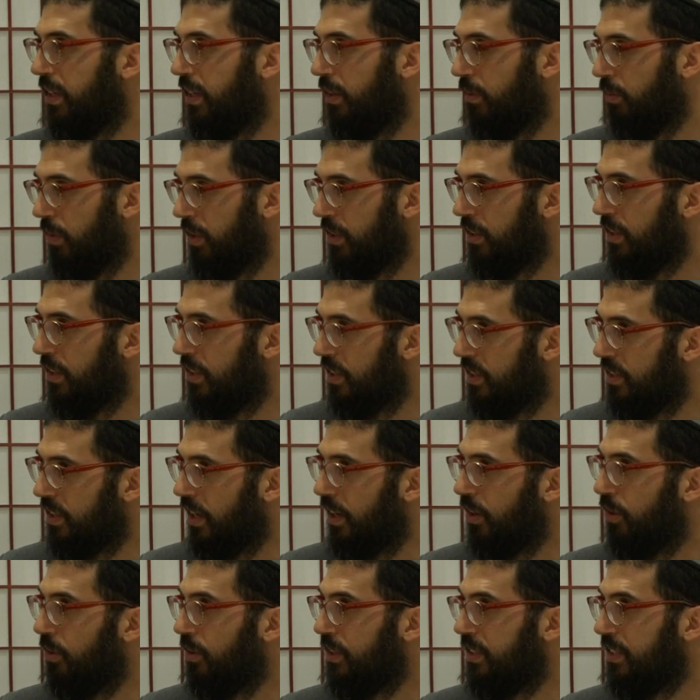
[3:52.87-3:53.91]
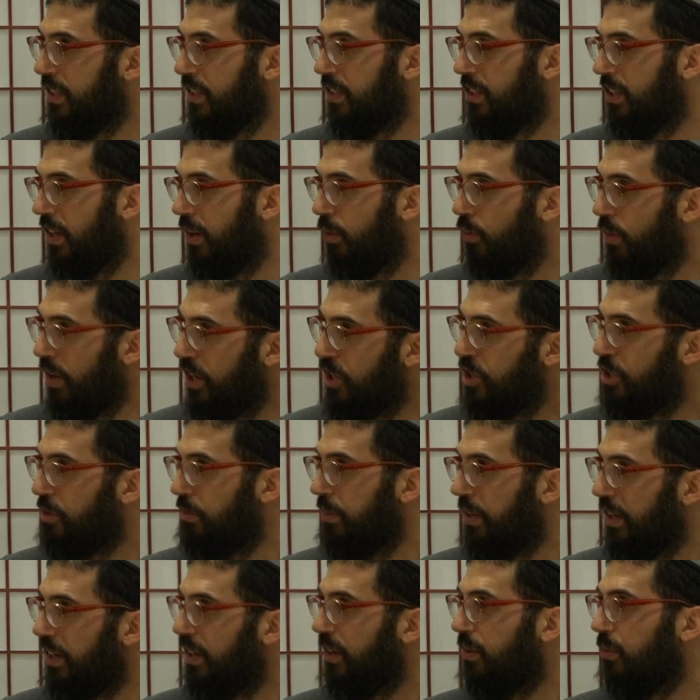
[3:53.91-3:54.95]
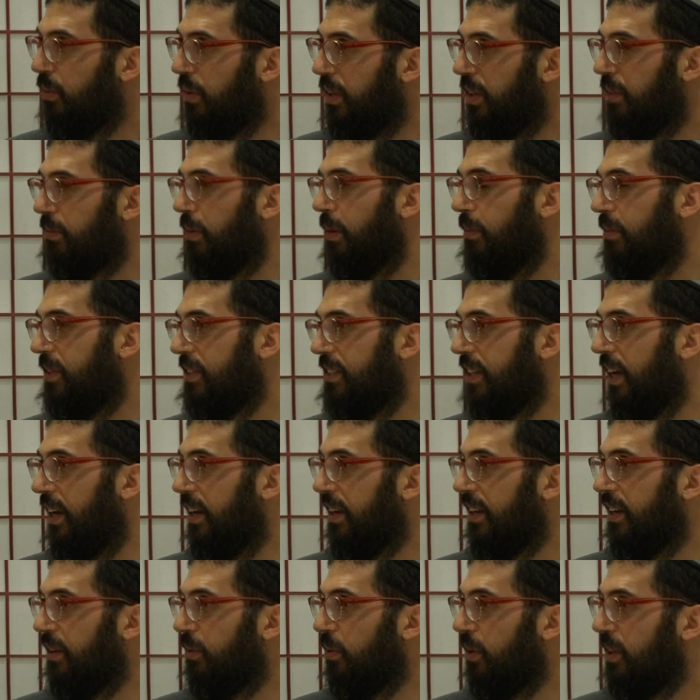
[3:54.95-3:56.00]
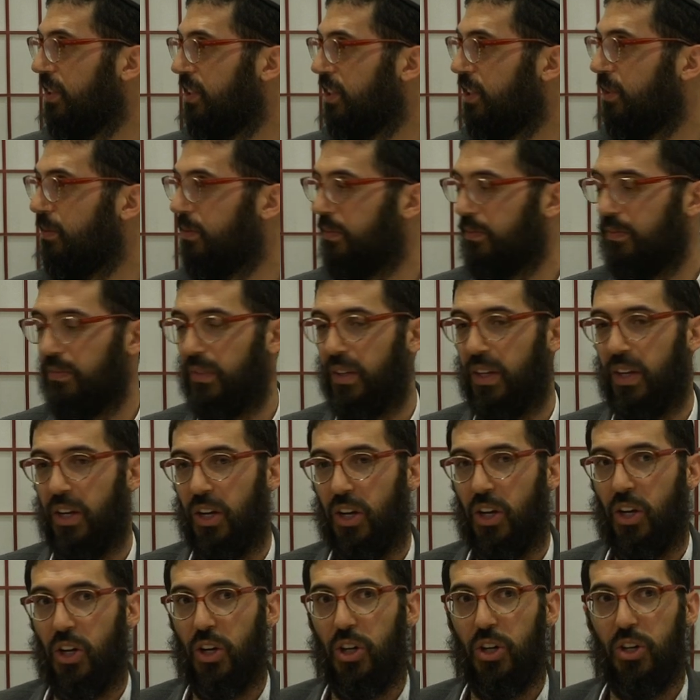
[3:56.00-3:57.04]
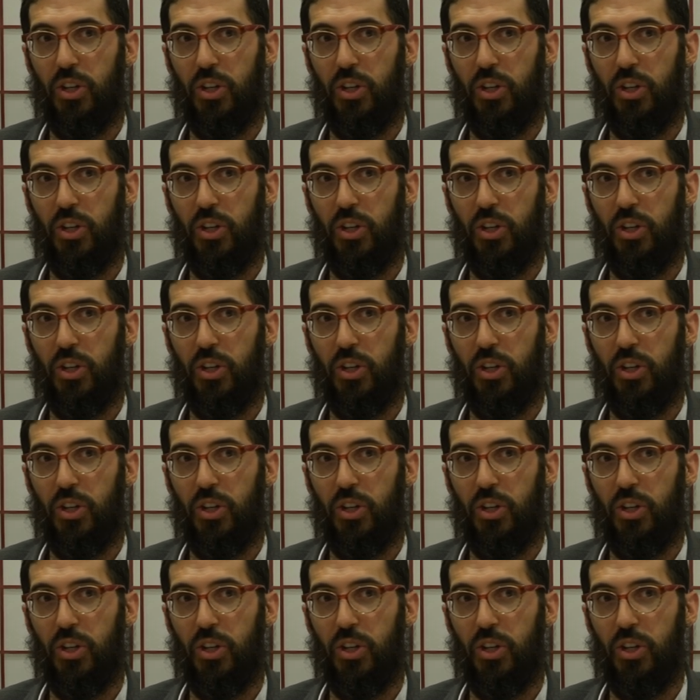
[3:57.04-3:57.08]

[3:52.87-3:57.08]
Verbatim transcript: He went to the son-in-law. He said to arrange a meeting with the Baba Sali. He wants to.